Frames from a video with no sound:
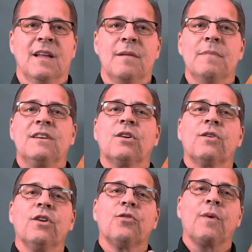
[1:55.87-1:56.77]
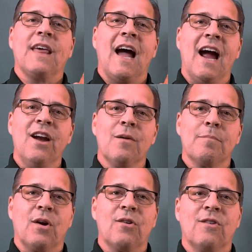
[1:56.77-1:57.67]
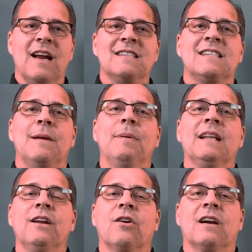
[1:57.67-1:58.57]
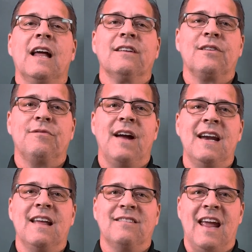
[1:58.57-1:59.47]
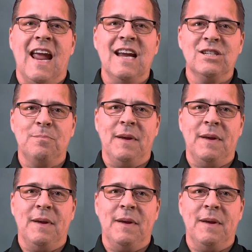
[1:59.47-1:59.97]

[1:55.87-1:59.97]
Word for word: Materials with higher burn rates typically are classified as H